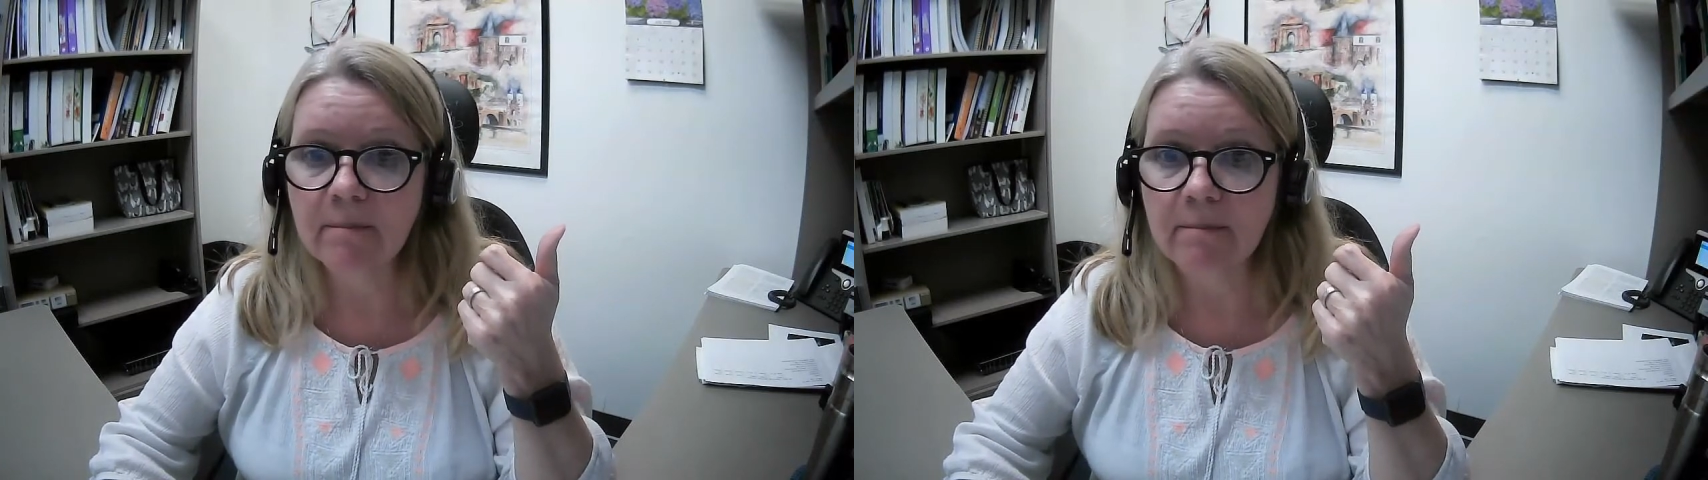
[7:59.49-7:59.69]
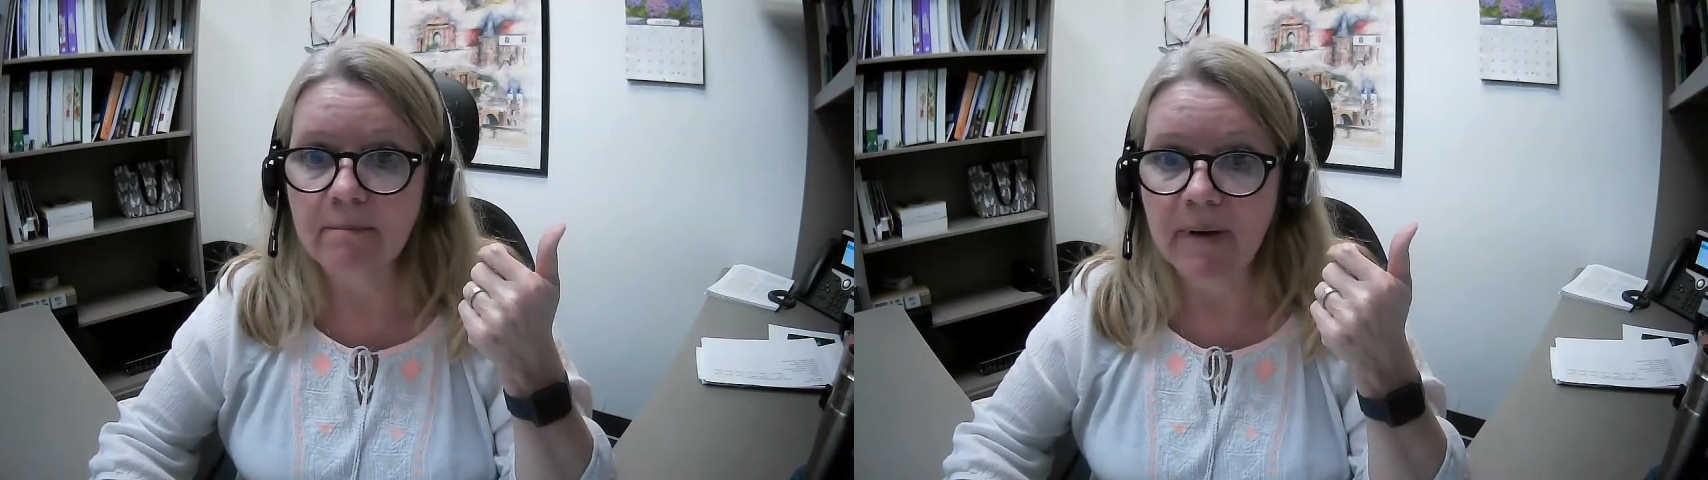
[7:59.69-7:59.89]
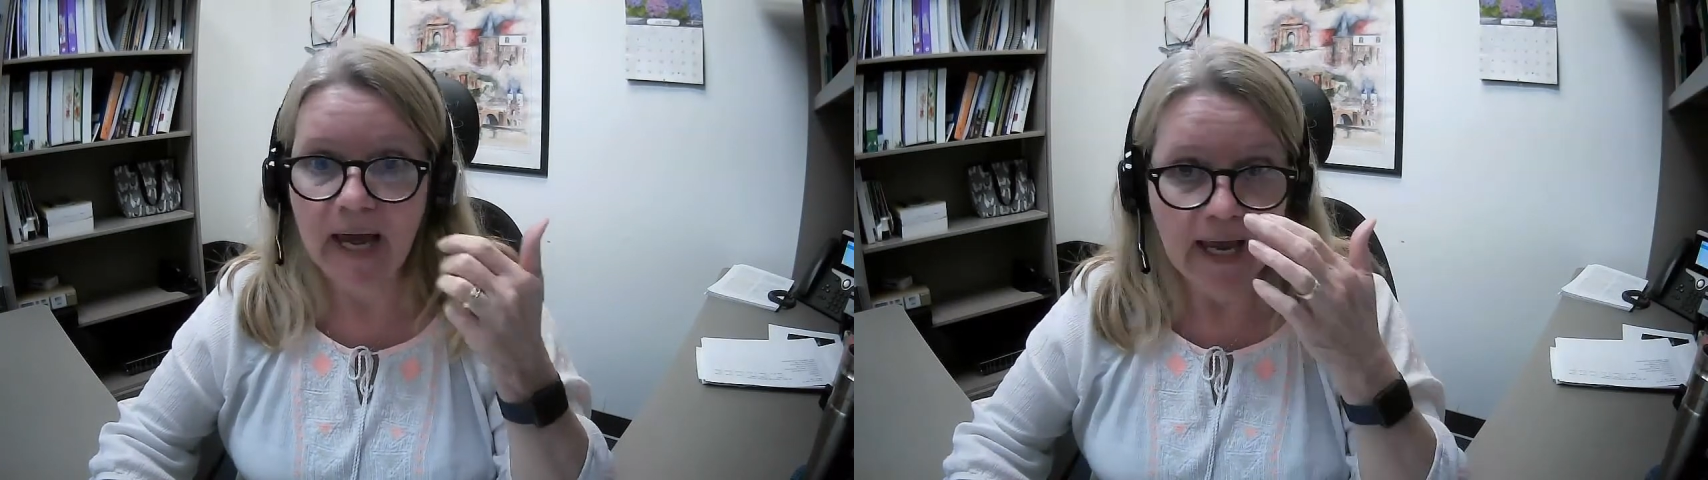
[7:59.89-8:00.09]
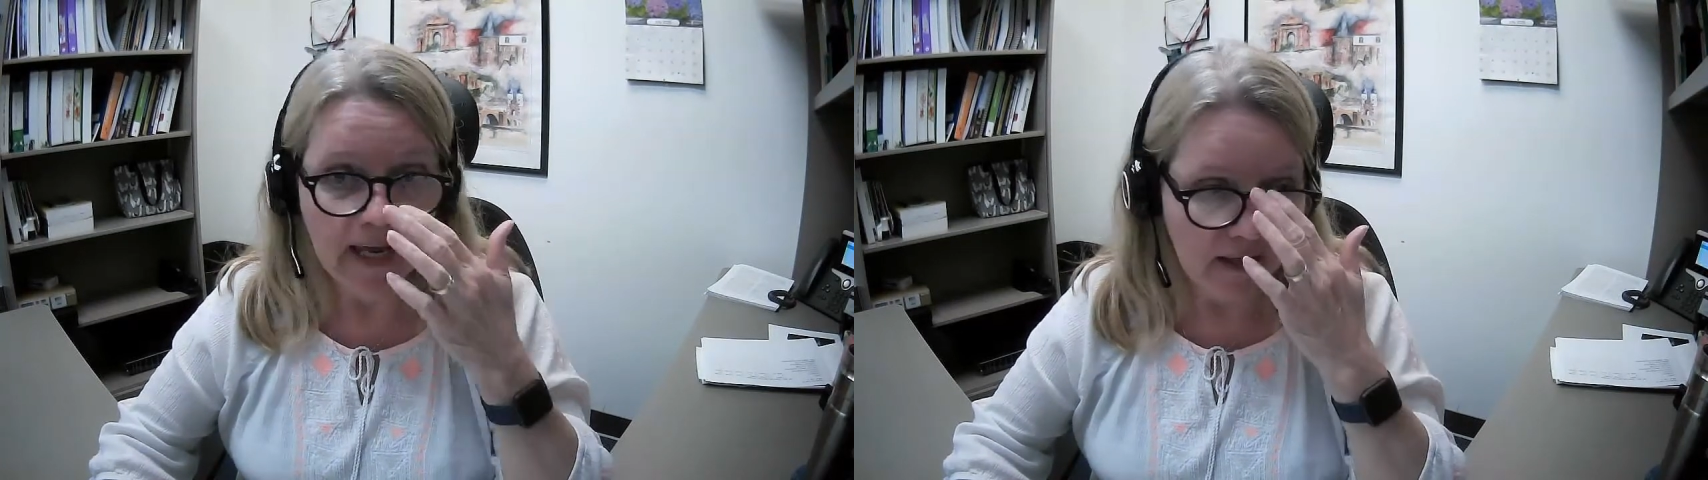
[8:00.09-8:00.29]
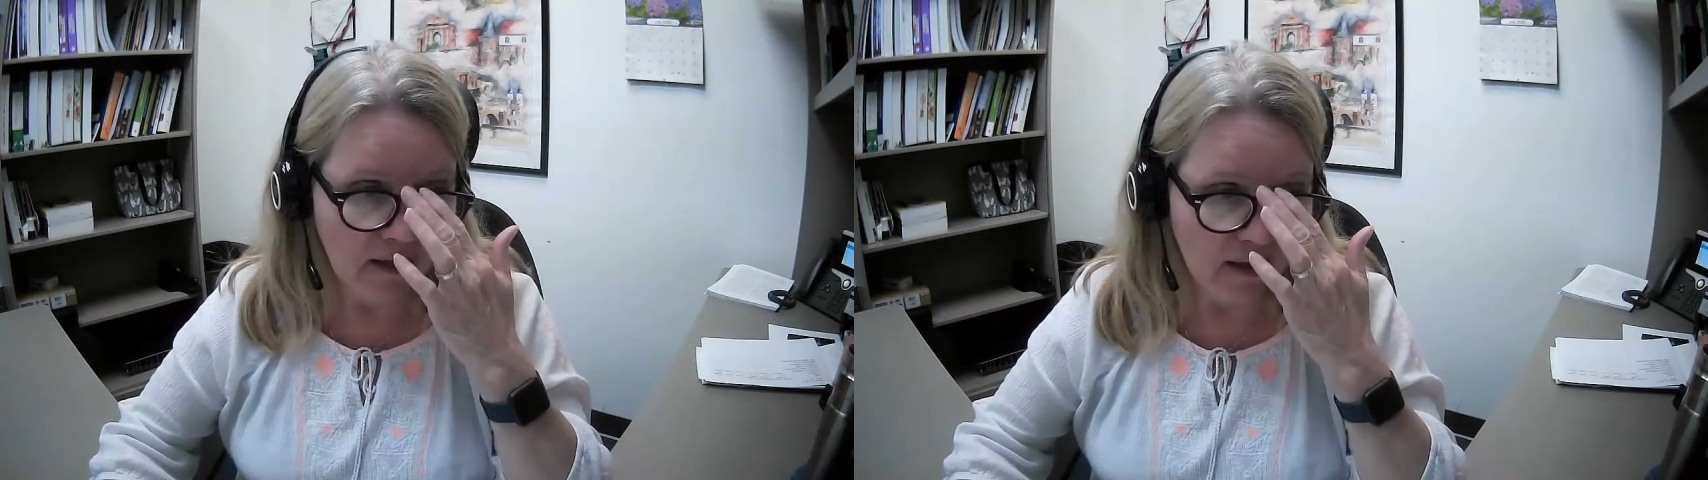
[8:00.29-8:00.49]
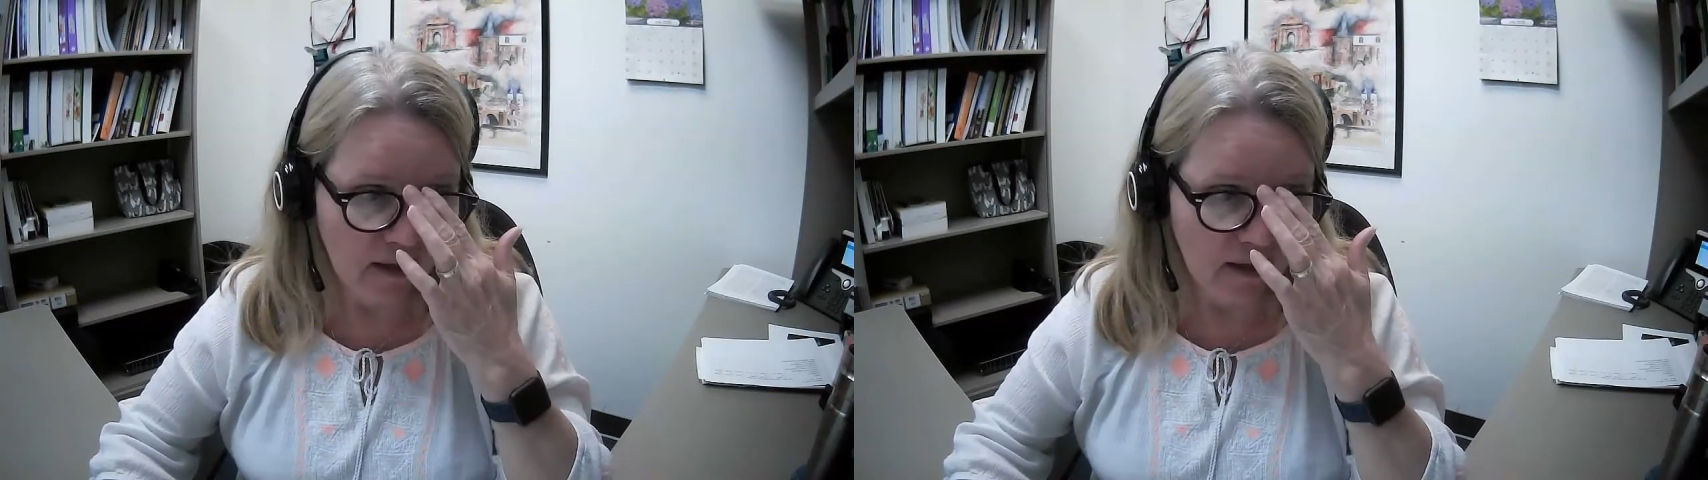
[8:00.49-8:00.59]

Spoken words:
may